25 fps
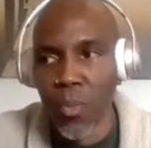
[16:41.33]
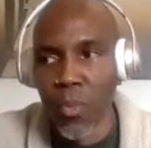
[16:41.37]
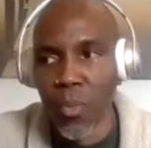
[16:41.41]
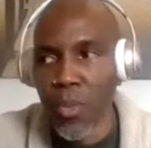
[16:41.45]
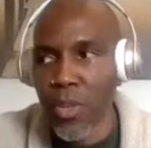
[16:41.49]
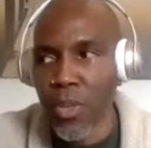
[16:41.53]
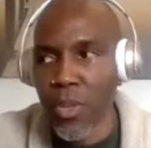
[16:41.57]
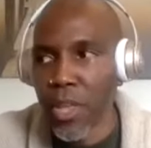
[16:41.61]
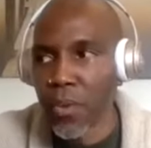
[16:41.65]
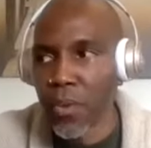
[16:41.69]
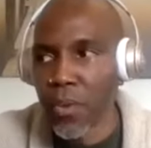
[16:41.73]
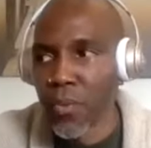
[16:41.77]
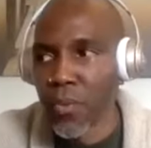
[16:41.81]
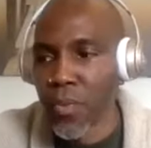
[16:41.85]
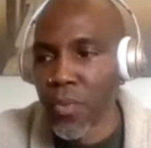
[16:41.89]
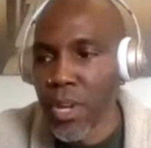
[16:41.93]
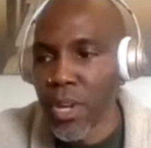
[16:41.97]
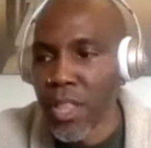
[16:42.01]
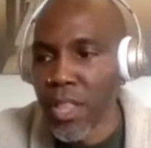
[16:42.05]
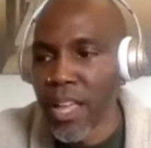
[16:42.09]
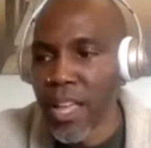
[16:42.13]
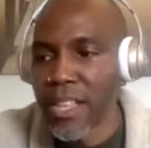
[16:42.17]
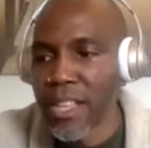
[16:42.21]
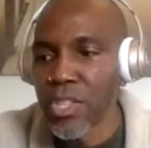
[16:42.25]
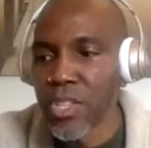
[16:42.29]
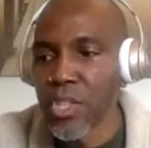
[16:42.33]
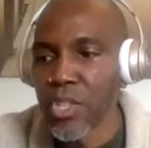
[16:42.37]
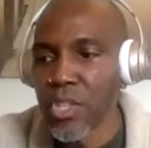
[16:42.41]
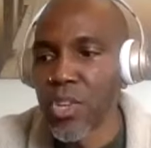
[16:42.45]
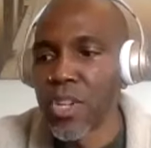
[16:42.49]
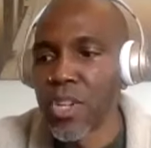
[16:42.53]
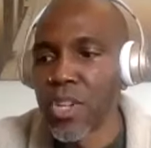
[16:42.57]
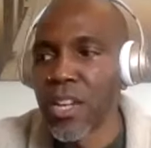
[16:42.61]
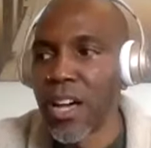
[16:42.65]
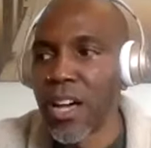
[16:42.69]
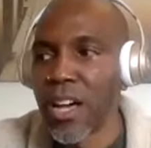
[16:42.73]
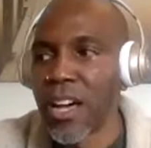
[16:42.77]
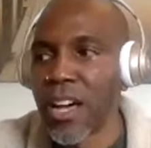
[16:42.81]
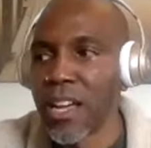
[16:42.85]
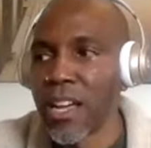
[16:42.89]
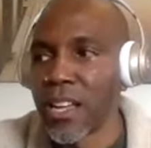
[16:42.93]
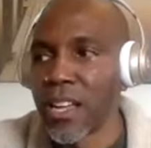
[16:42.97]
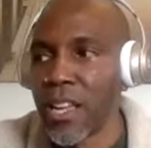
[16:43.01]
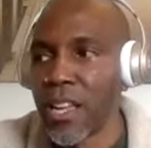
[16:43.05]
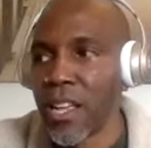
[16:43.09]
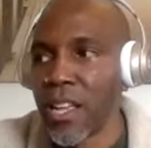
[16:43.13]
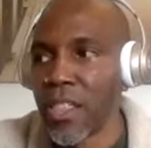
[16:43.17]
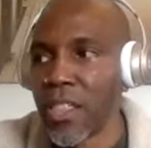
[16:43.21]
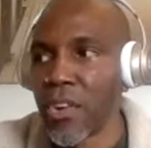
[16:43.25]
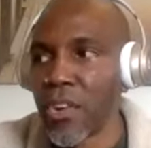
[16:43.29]
whether they realize it or not,
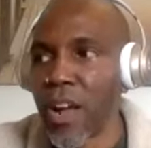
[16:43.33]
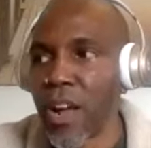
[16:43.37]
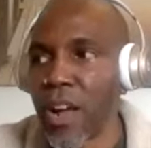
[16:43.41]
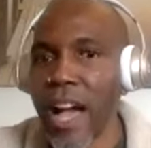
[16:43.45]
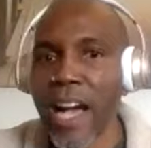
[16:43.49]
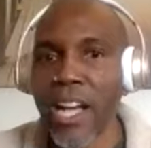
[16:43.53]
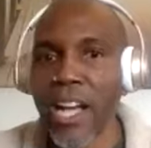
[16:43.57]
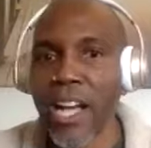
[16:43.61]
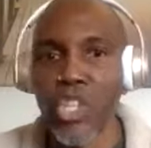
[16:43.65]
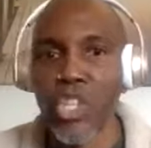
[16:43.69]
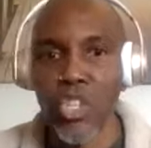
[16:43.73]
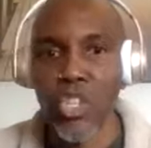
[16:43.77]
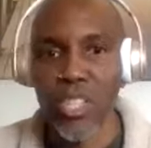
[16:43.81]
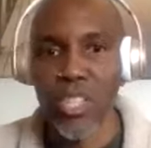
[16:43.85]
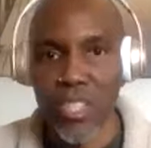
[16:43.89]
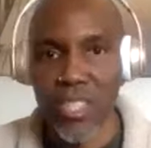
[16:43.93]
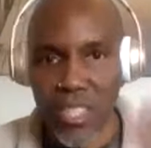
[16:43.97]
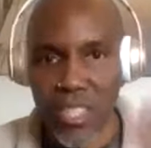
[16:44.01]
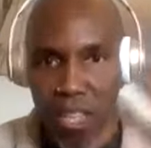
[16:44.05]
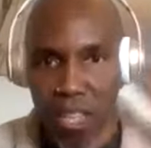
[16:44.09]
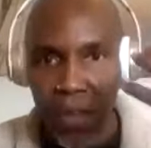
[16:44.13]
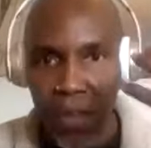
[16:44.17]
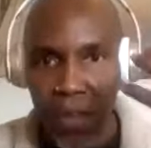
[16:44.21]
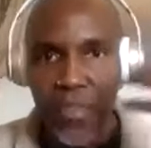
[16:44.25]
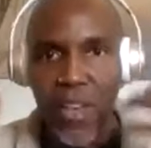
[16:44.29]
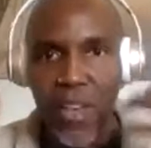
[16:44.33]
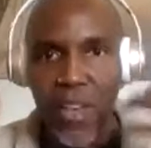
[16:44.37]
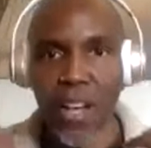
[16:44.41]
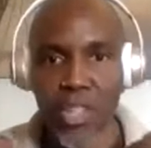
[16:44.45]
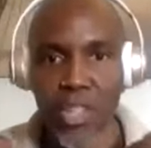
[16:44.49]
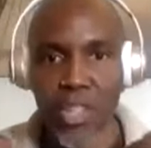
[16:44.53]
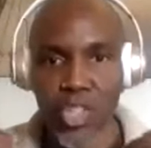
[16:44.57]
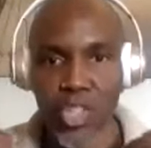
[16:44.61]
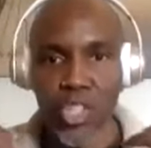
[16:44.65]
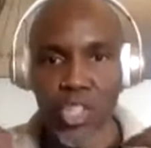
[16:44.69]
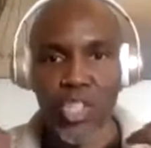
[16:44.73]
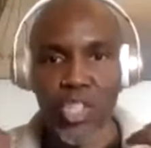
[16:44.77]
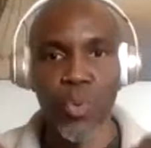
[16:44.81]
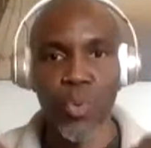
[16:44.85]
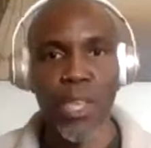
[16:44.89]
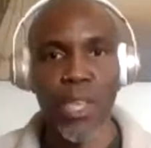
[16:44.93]
they're actually self-conscious.